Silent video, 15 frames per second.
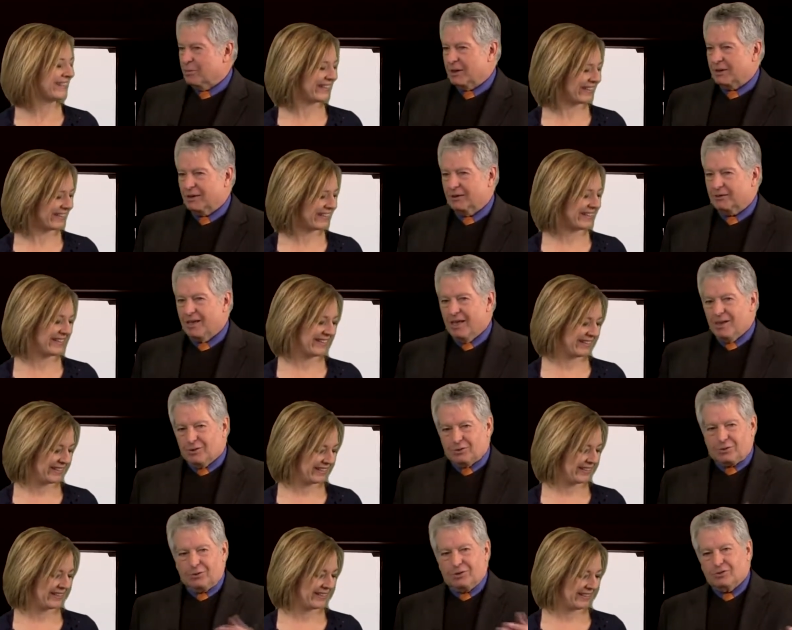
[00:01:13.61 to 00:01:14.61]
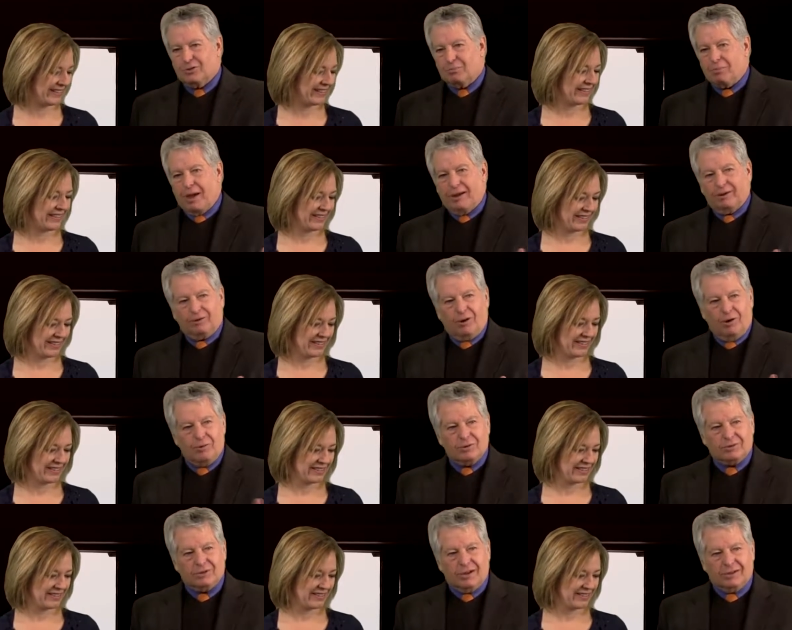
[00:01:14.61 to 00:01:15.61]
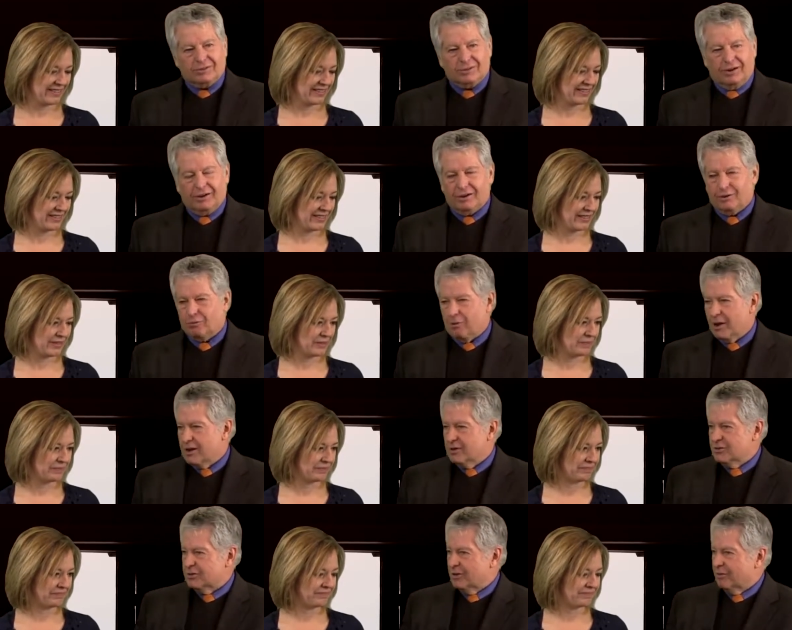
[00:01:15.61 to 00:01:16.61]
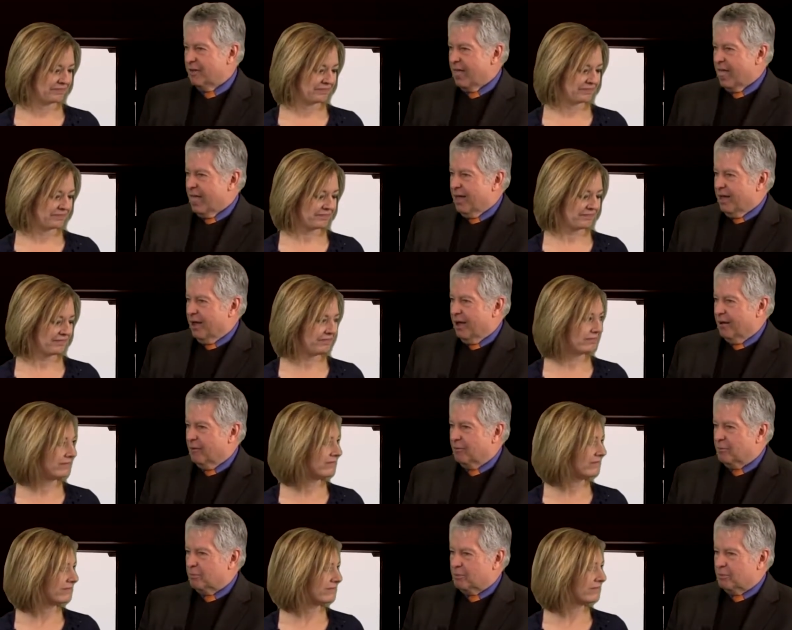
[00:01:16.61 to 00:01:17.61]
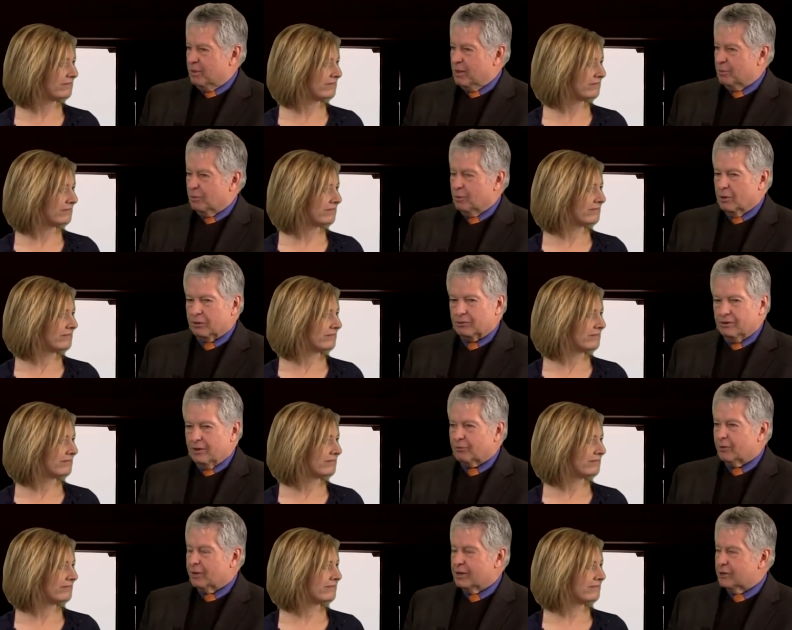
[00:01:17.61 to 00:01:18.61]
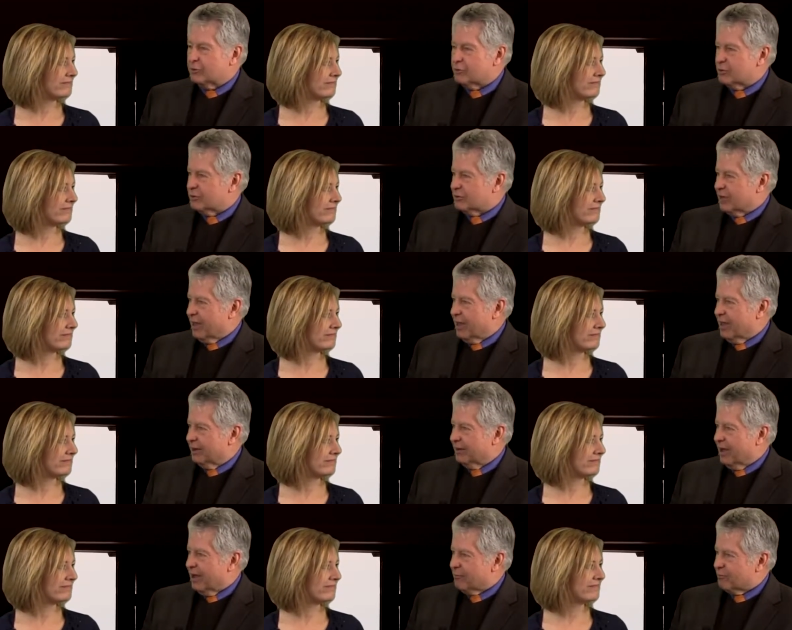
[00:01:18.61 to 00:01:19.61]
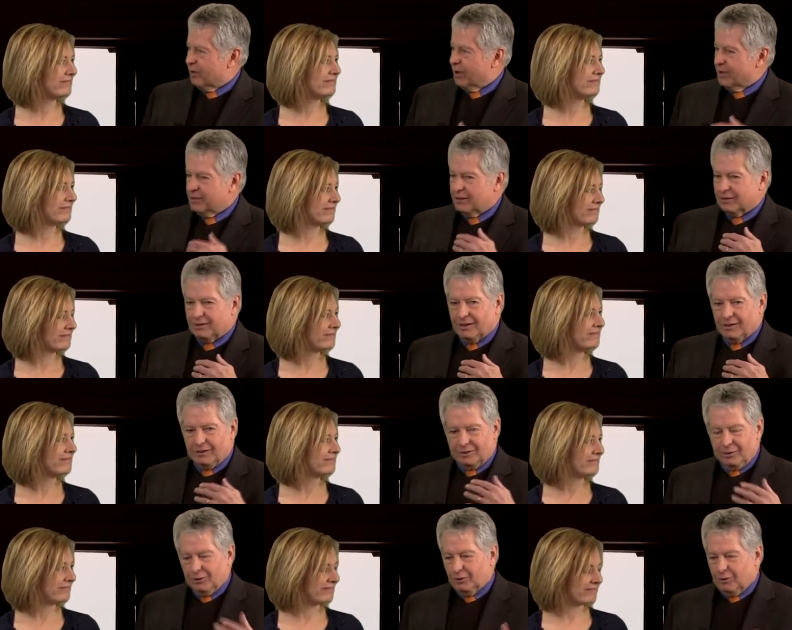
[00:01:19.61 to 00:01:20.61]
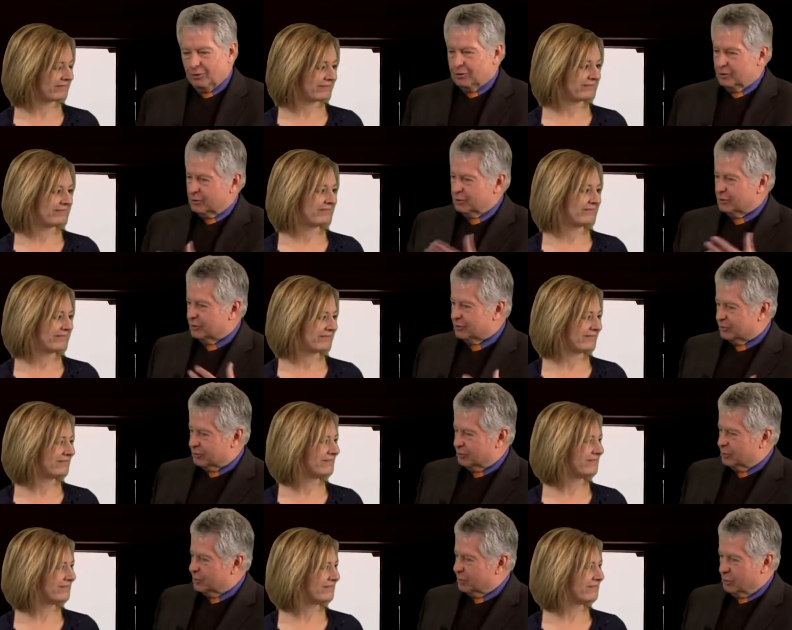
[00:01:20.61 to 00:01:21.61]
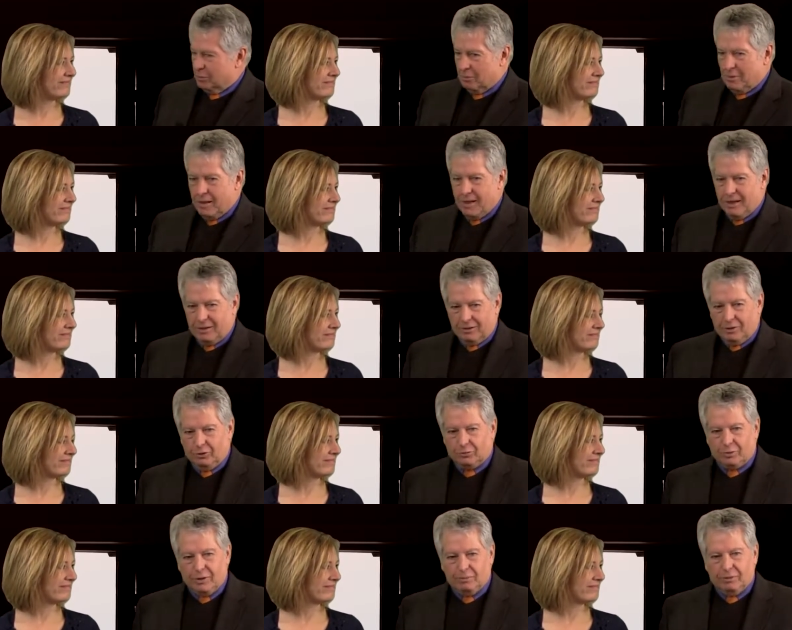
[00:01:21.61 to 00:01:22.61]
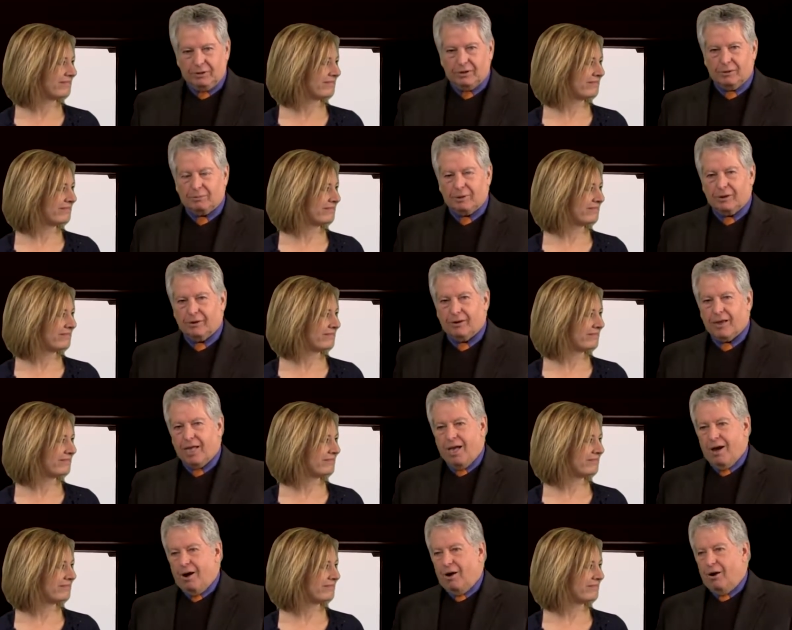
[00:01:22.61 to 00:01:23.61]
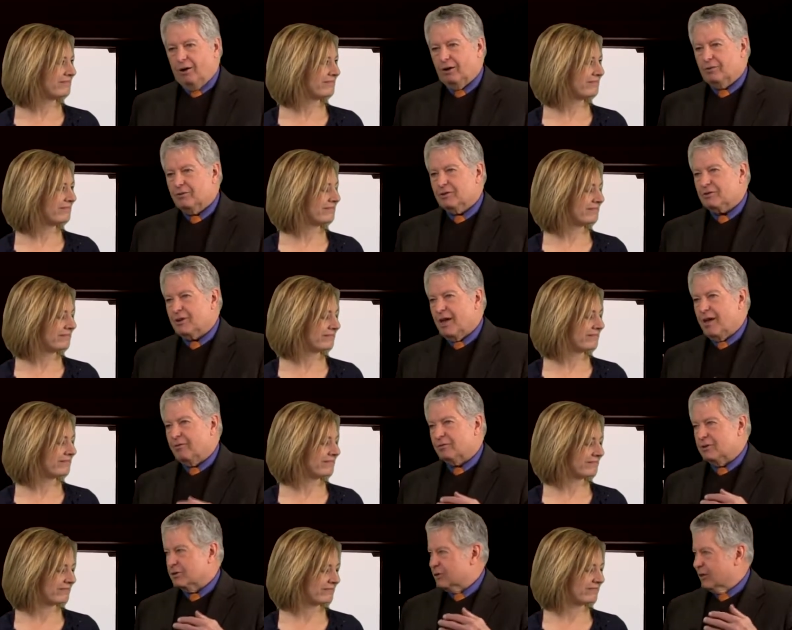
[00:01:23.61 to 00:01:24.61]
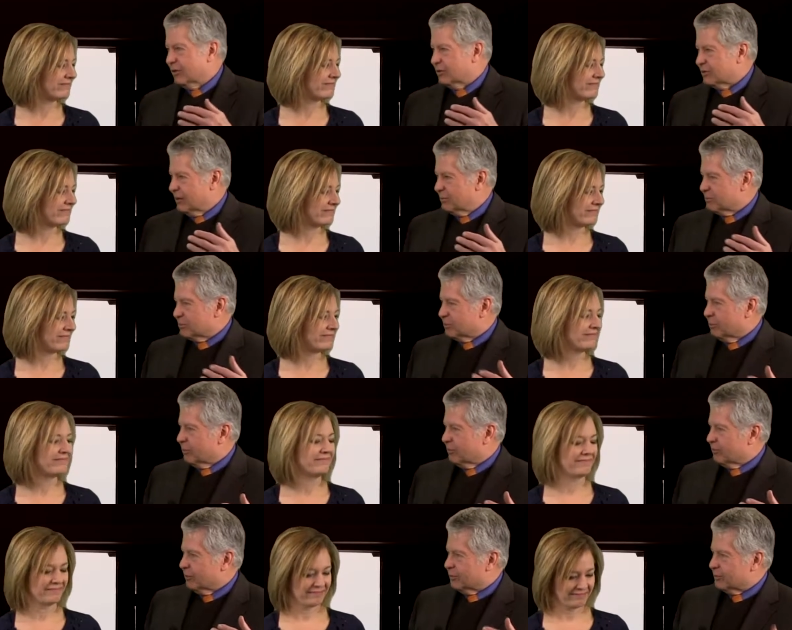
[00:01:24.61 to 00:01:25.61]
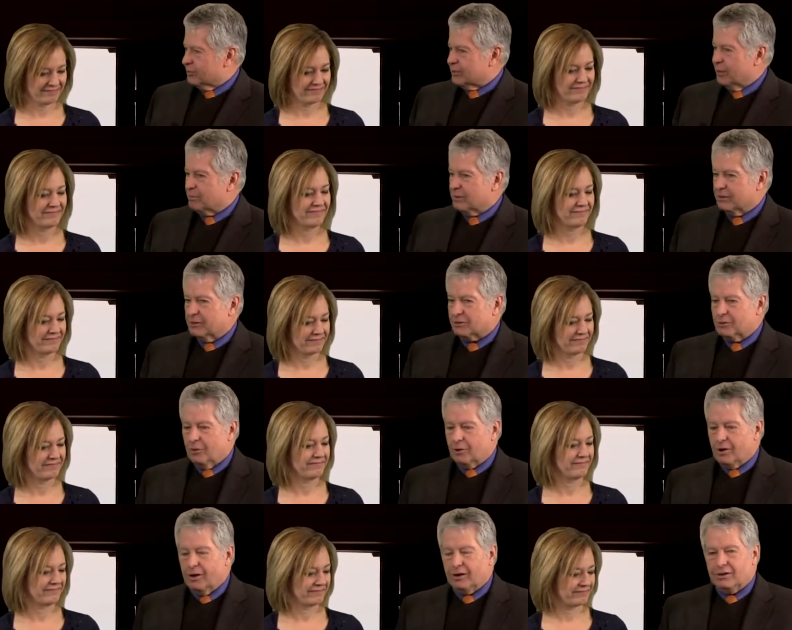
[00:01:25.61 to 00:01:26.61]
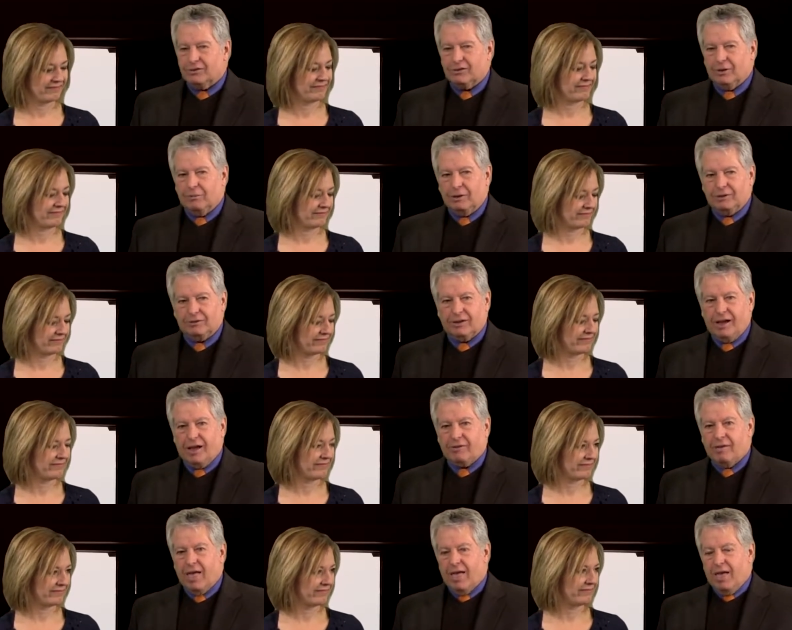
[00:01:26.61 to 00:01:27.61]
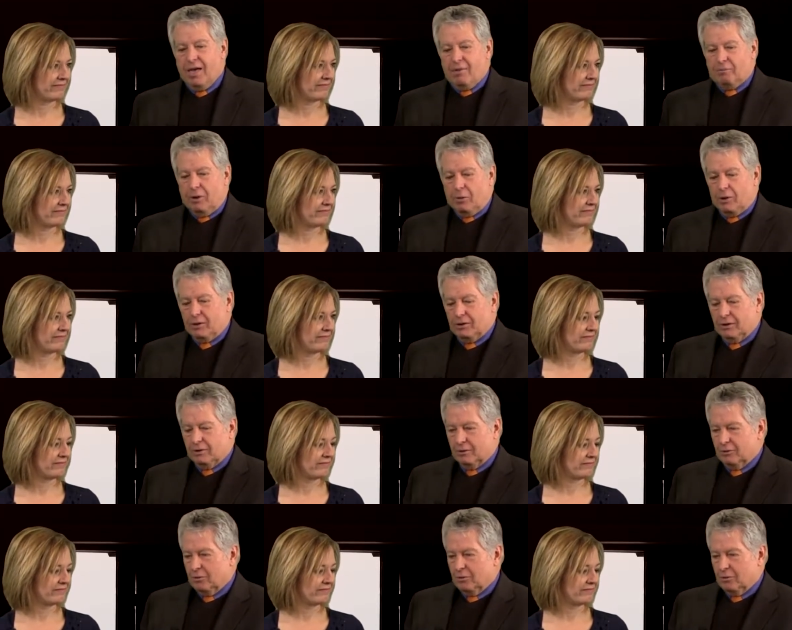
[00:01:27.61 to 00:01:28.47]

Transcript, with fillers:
Speaker 1: because Stories That Matter always takes on a range of people with different interests, and I find that the good Lord uses you, me, those people that appear, all of the staff, to share some story for something that's going on in somebody's life. But we